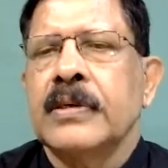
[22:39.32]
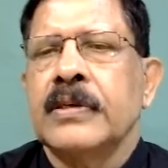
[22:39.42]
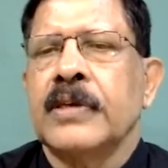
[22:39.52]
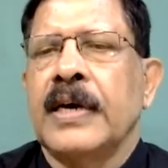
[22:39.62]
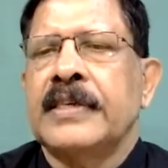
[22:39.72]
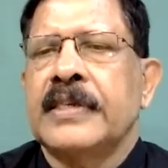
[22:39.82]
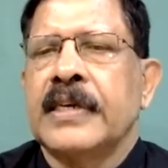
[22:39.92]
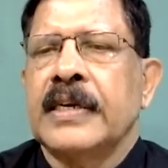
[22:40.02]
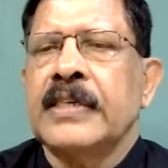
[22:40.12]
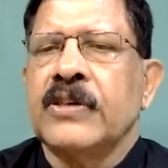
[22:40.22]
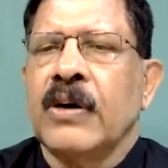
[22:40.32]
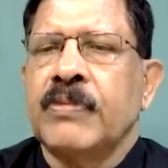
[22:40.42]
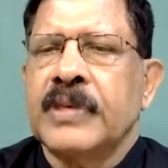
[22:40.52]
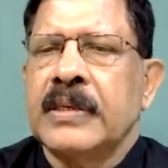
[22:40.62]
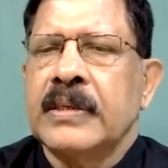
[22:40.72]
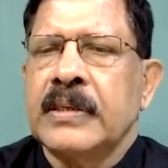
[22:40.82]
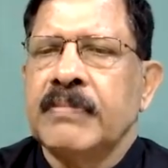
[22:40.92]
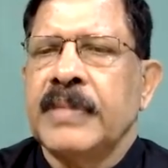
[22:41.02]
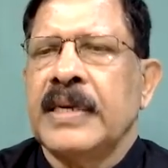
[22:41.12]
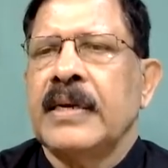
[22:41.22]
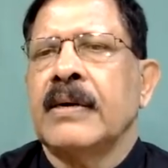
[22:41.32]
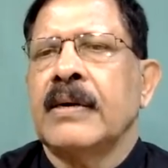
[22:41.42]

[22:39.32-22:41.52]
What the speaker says: So answer is option B.